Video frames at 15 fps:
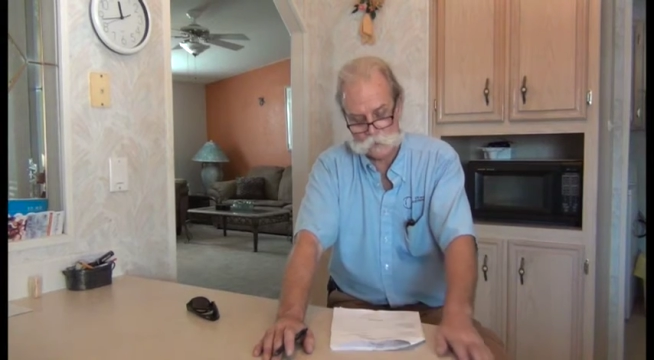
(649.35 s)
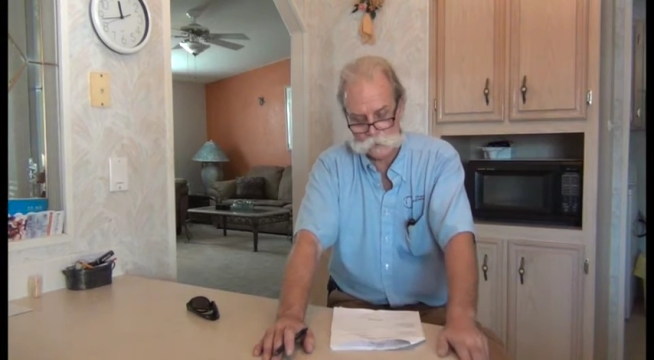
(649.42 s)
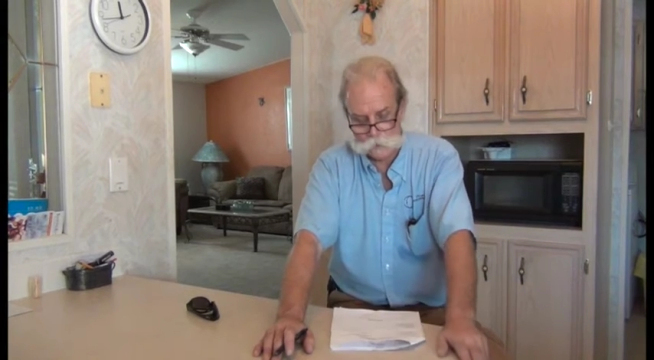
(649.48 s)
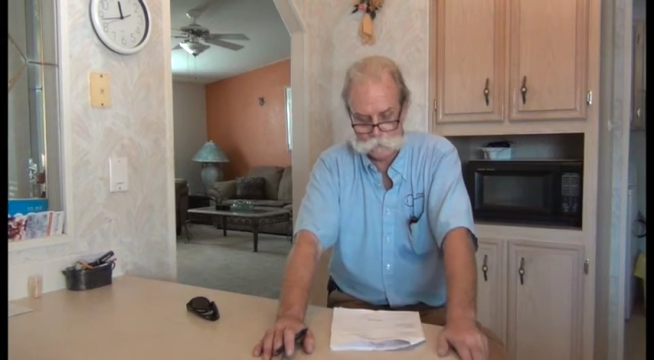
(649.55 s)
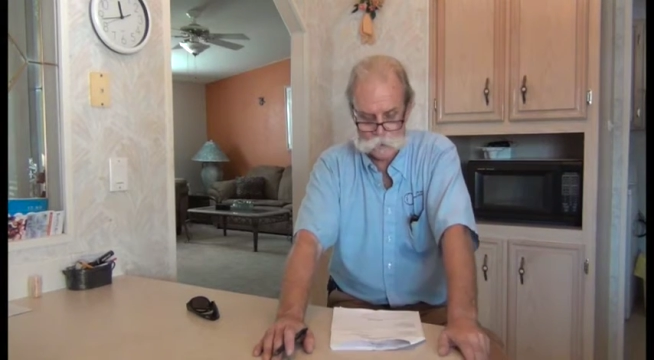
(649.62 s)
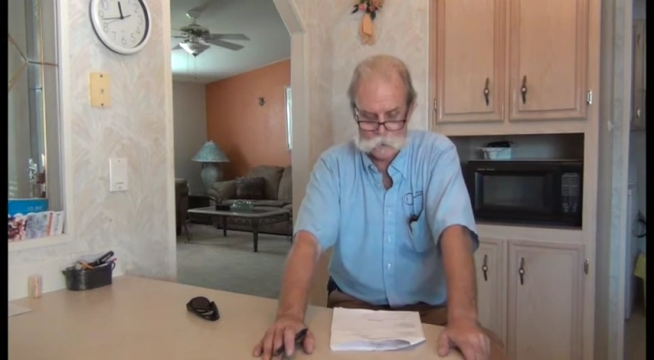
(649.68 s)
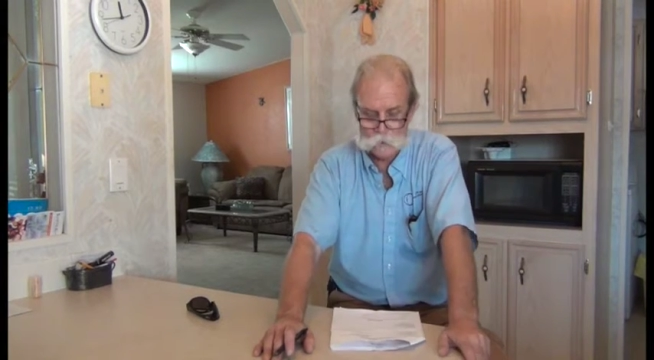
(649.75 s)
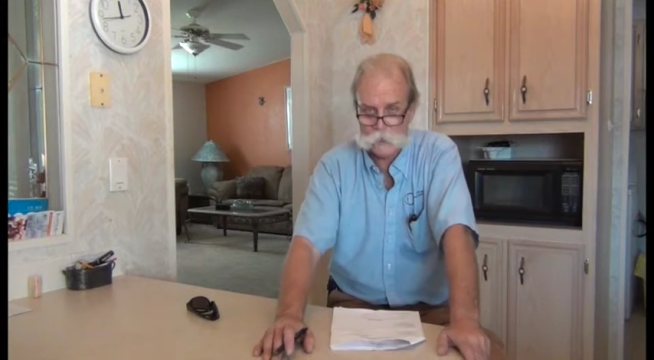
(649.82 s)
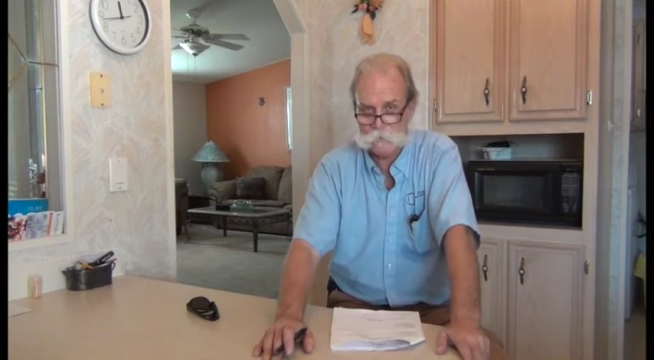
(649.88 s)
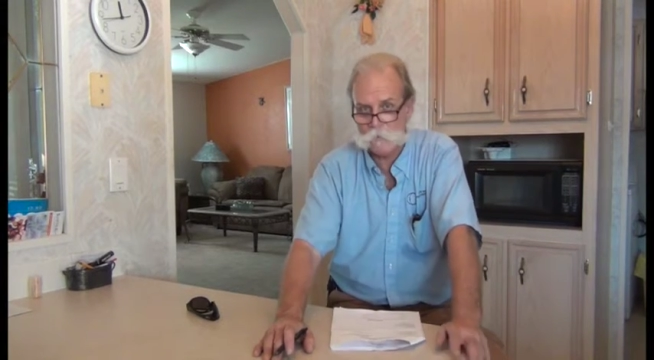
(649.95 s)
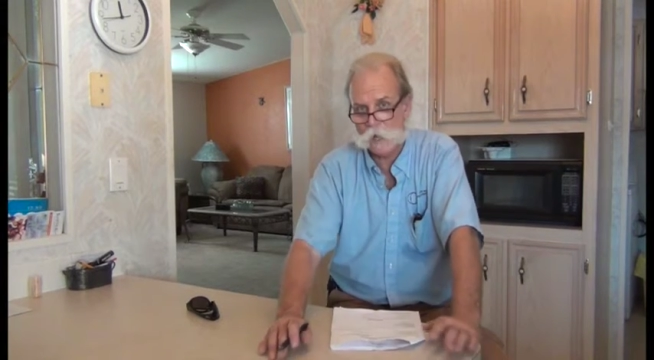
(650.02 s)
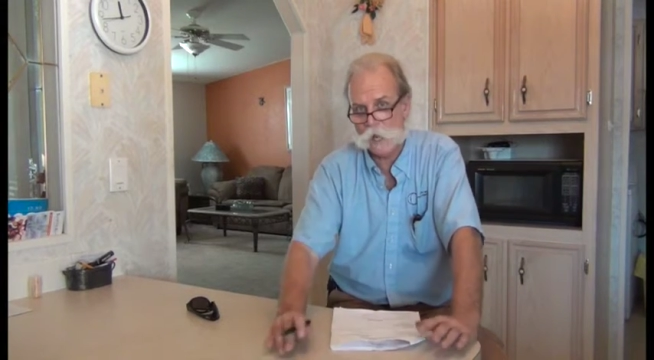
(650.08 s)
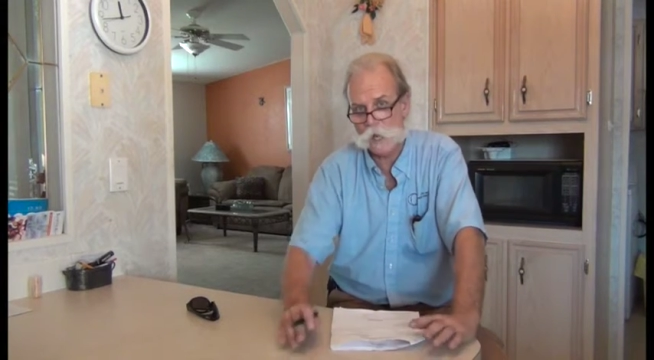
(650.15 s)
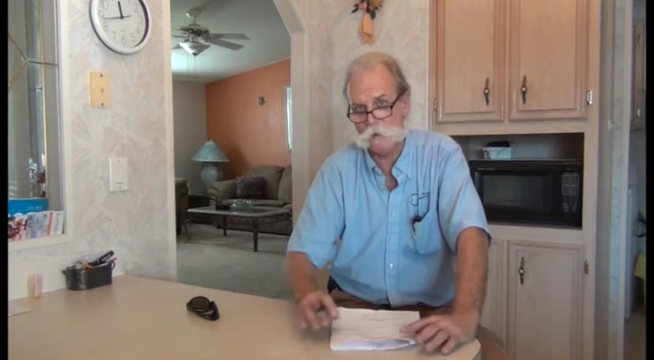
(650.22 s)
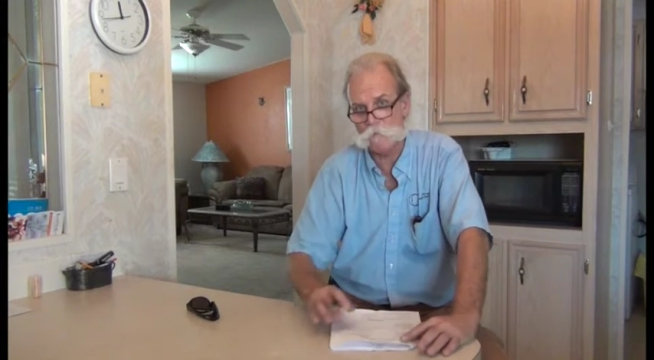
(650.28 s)
so we don't
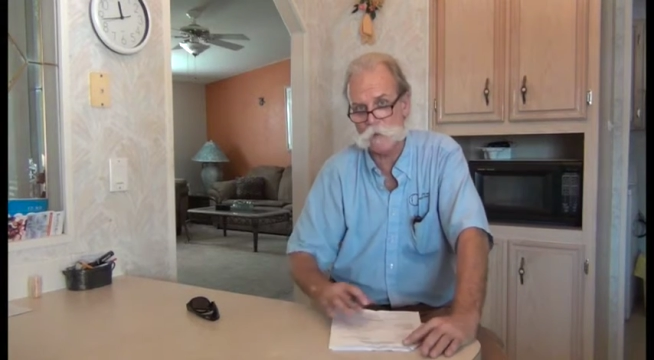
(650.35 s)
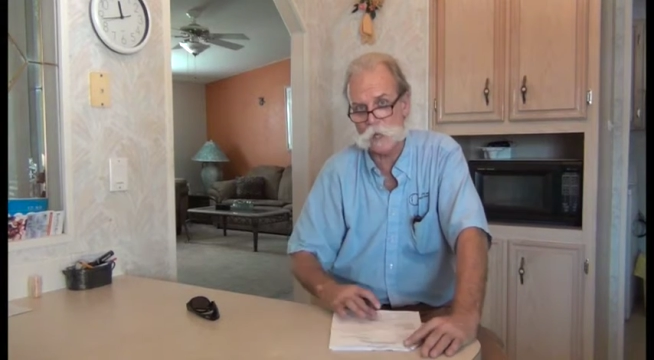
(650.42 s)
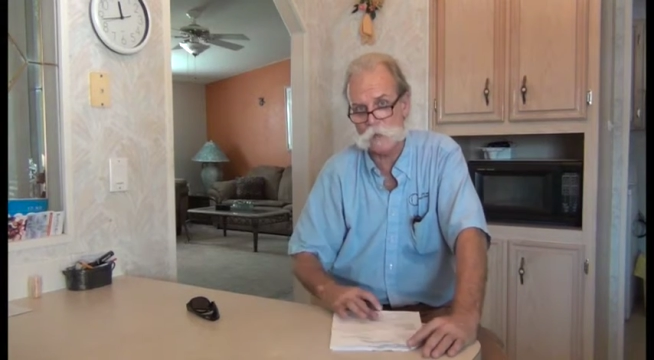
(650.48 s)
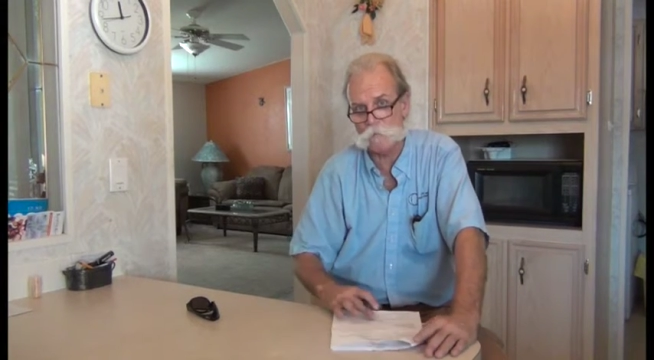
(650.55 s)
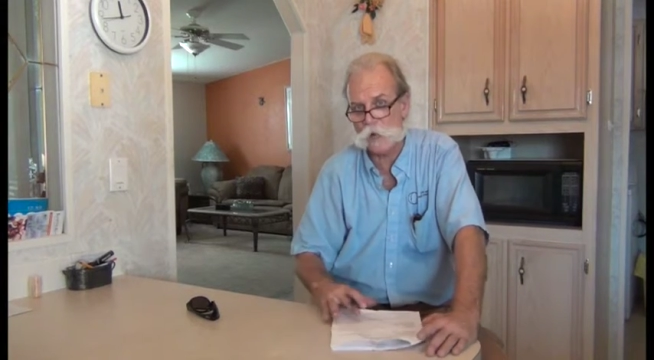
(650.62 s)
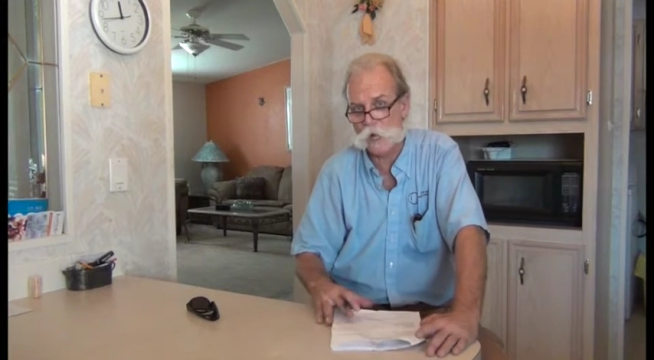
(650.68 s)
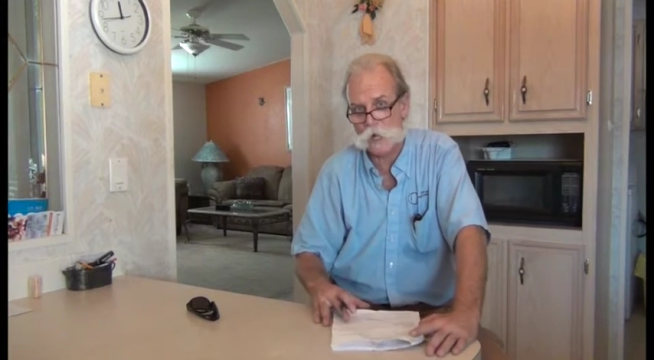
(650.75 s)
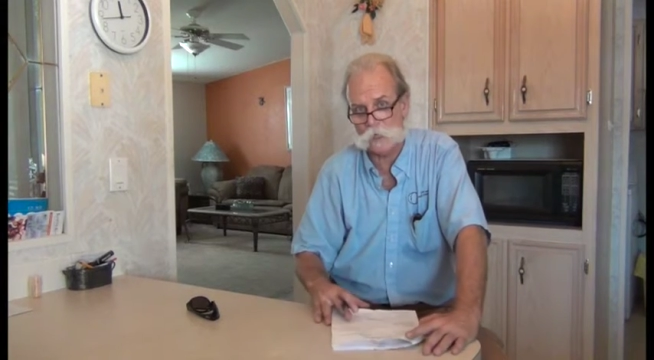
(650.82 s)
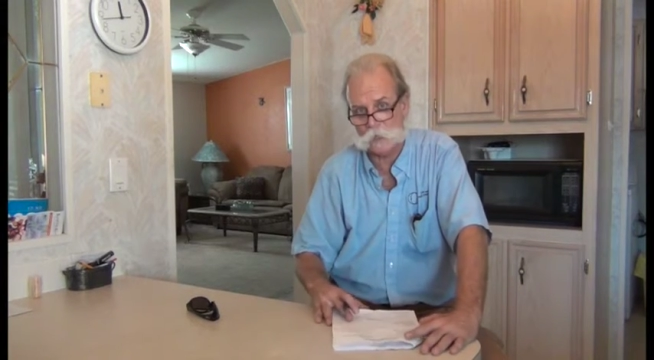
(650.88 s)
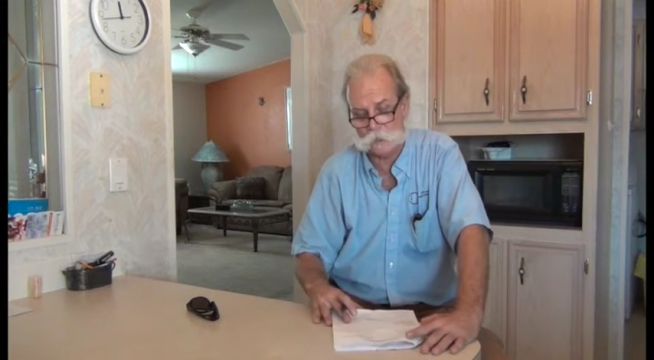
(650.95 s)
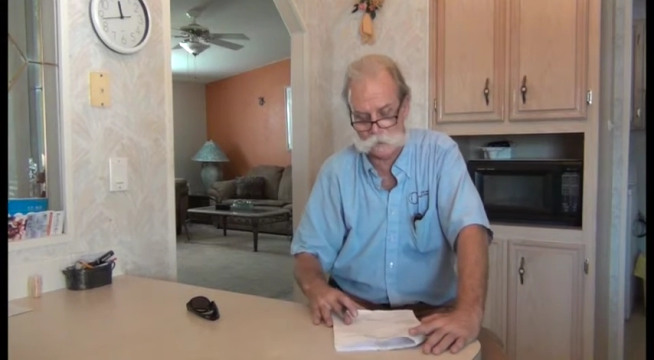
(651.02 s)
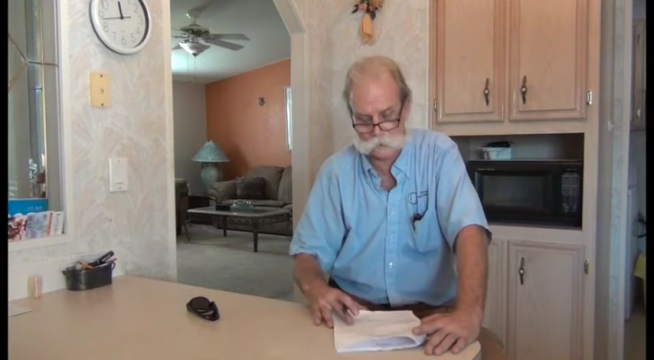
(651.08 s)
even have a pilot